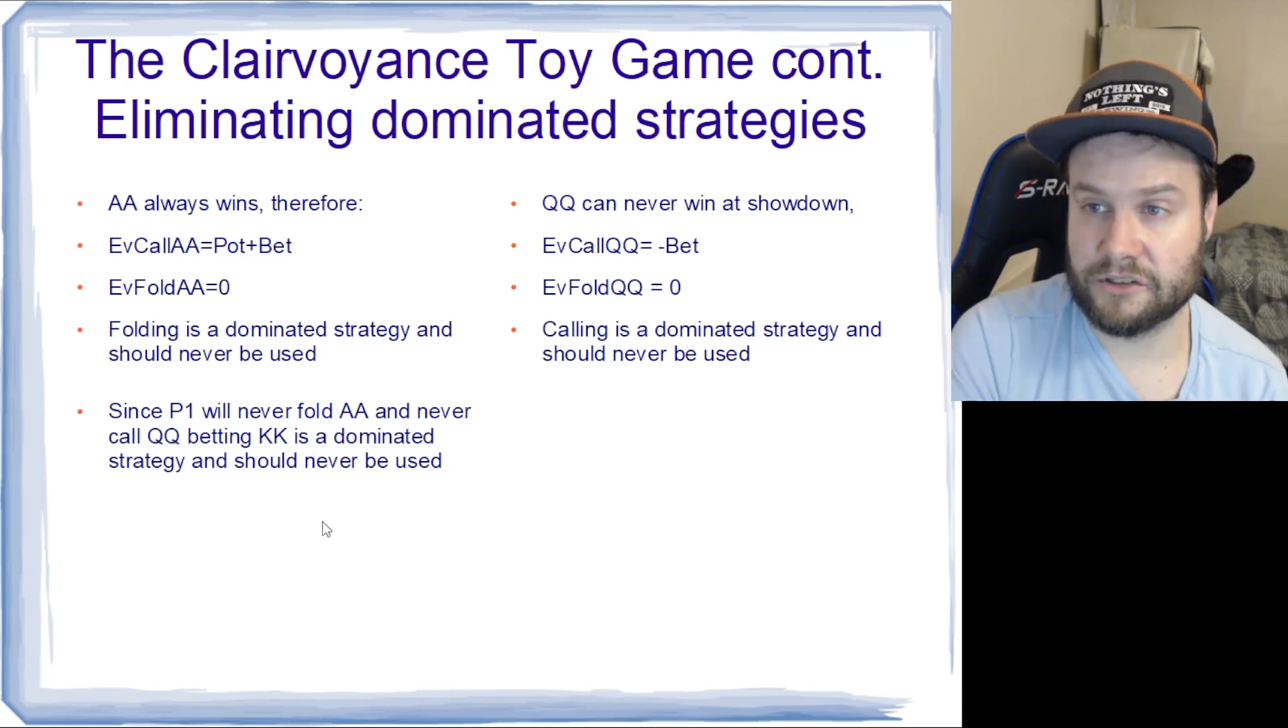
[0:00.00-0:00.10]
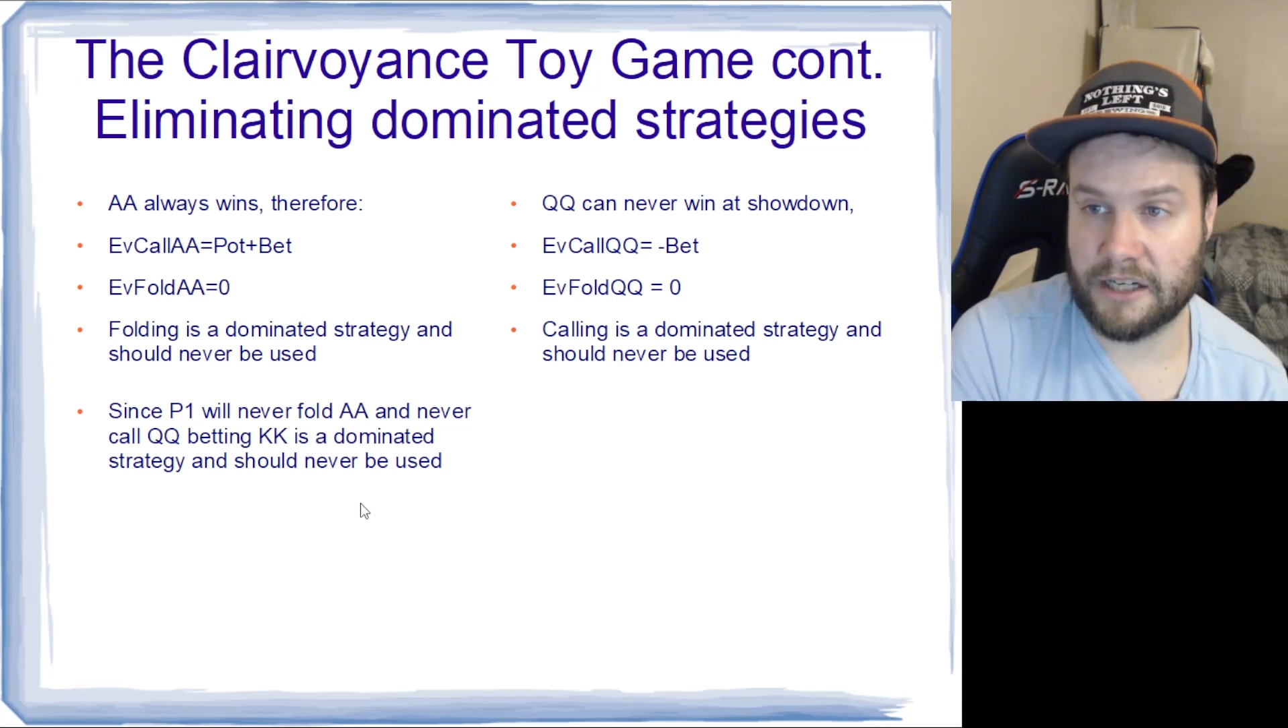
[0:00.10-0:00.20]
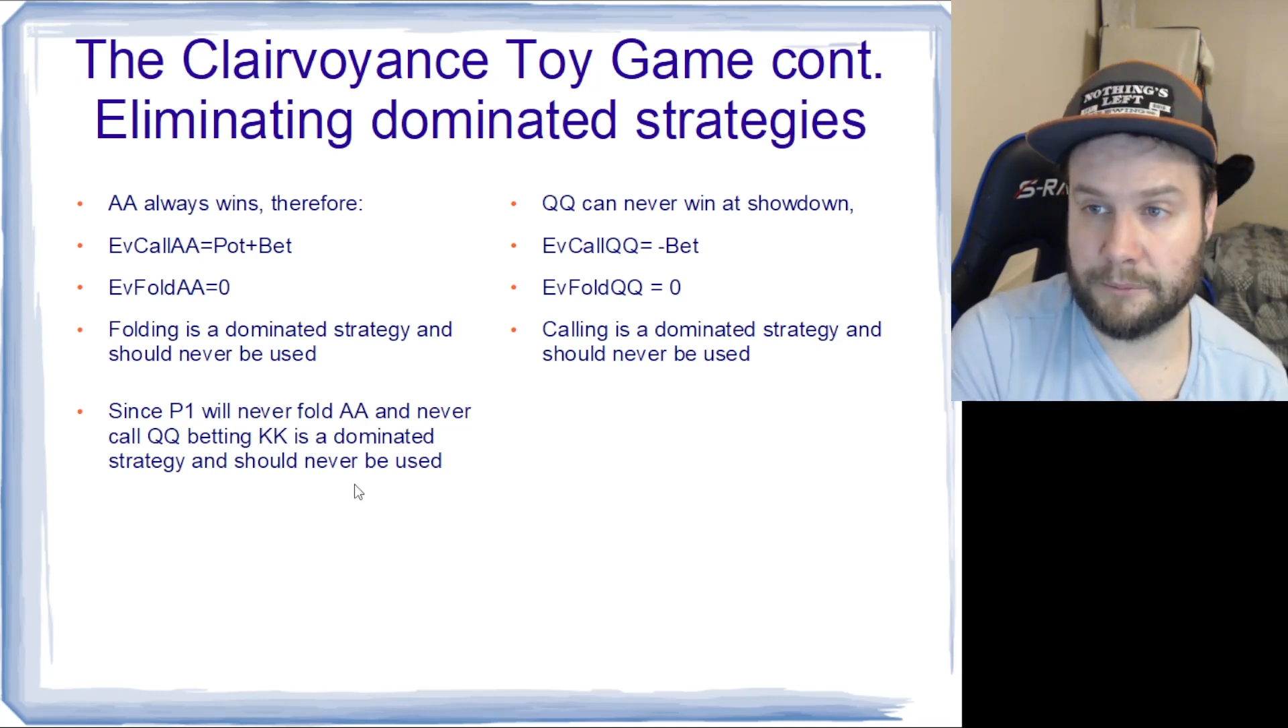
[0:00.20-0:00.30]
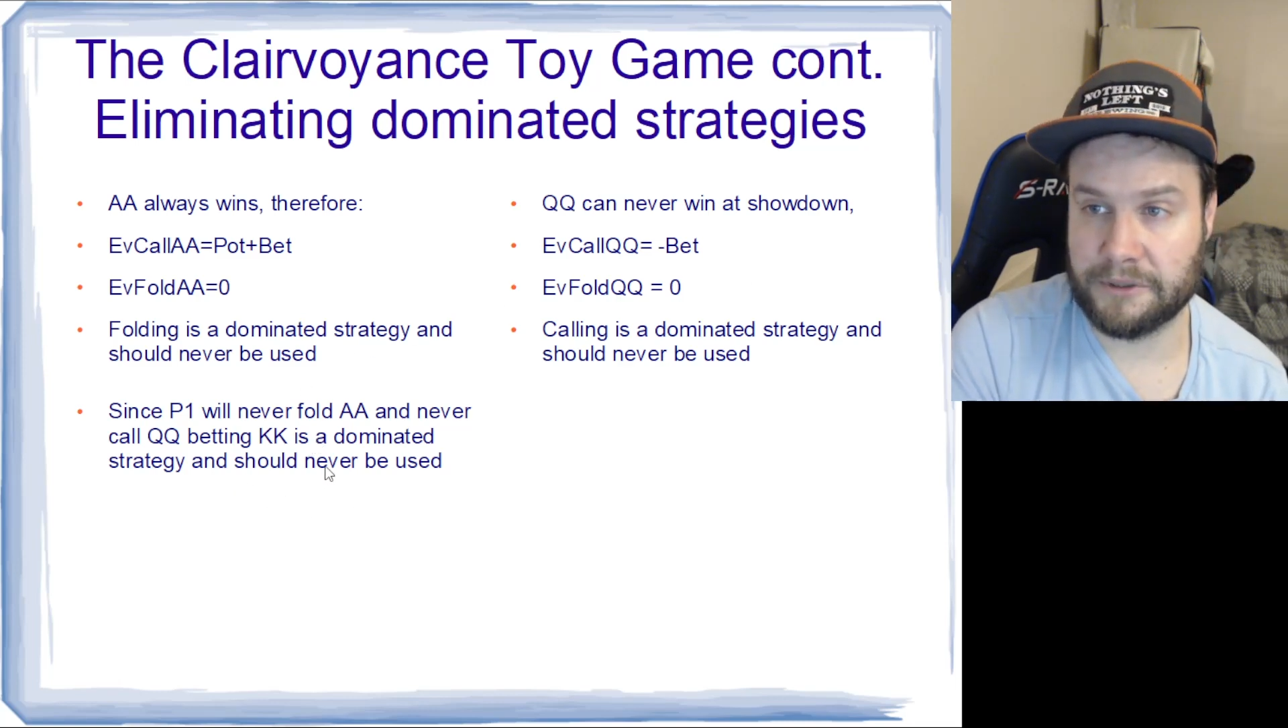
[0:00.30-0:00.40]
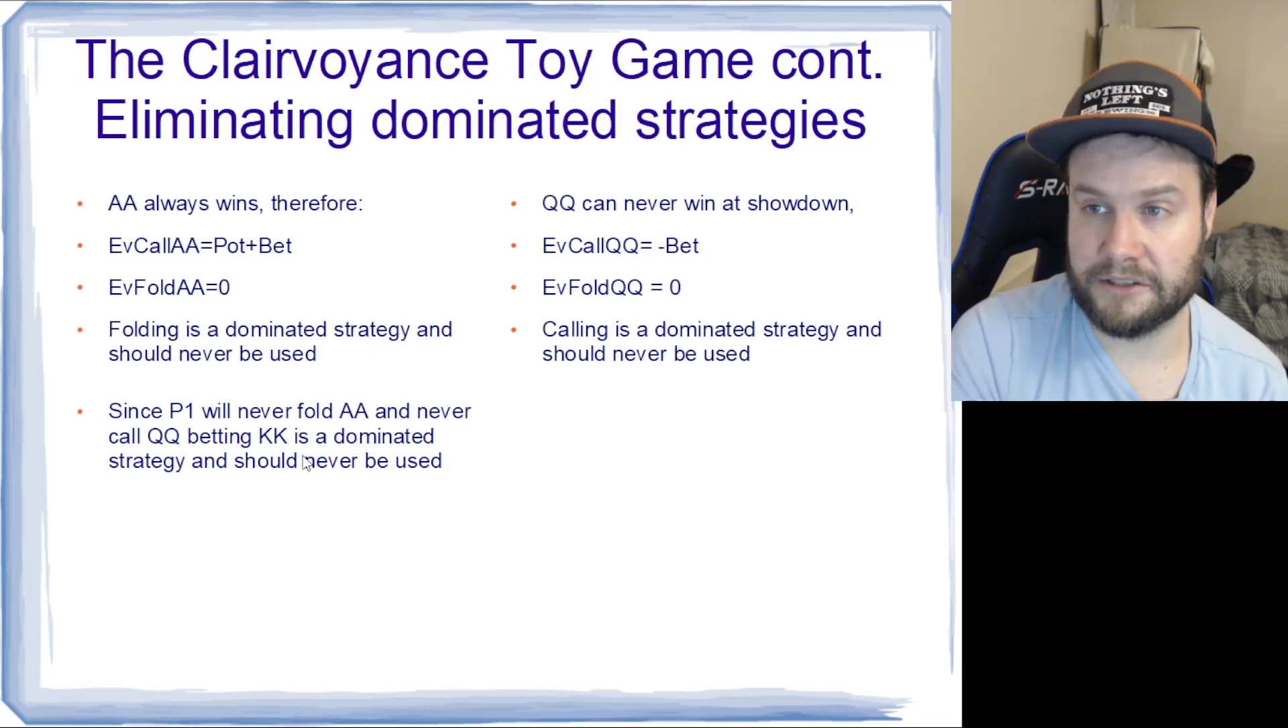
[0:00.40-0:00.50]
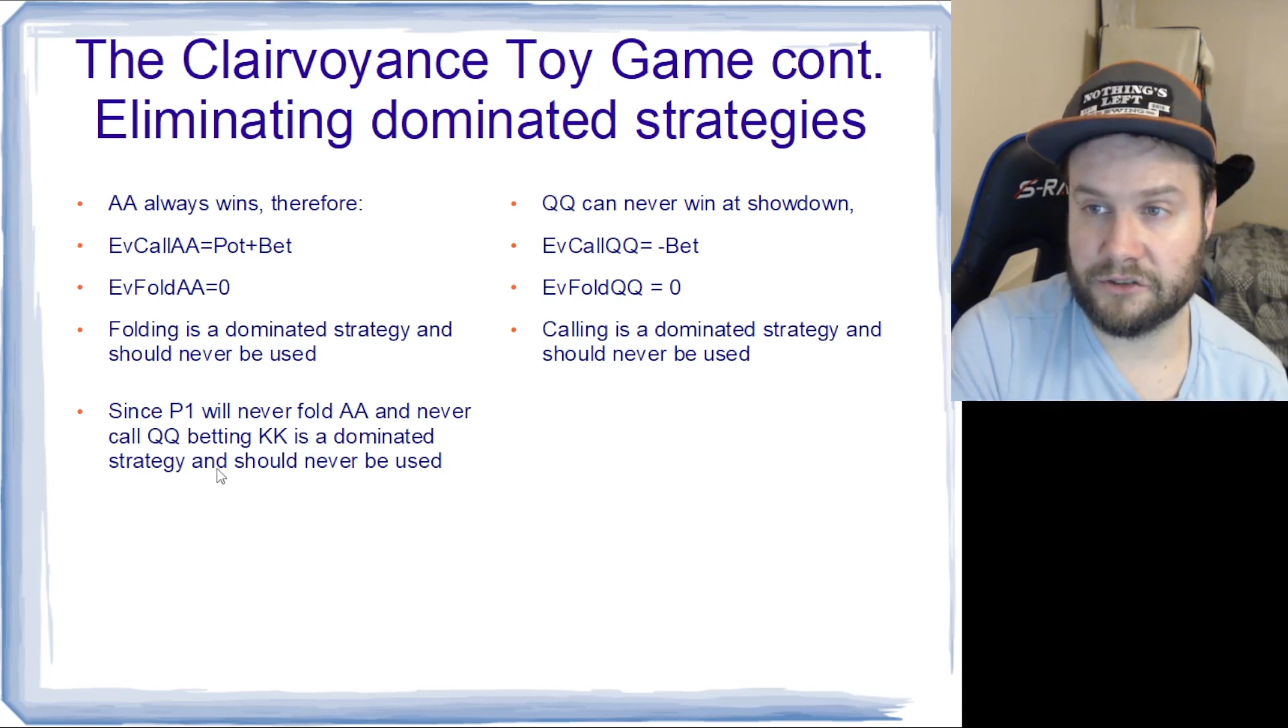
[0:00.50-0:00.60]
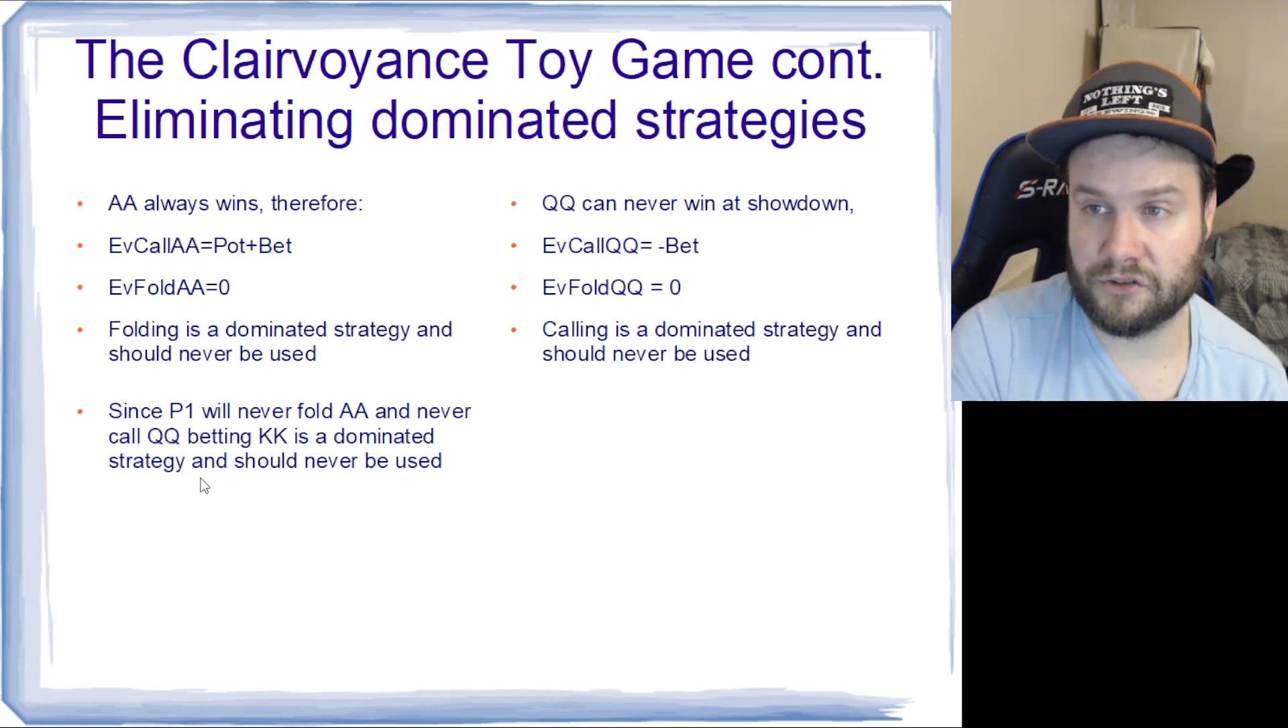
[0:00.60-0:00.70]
dominated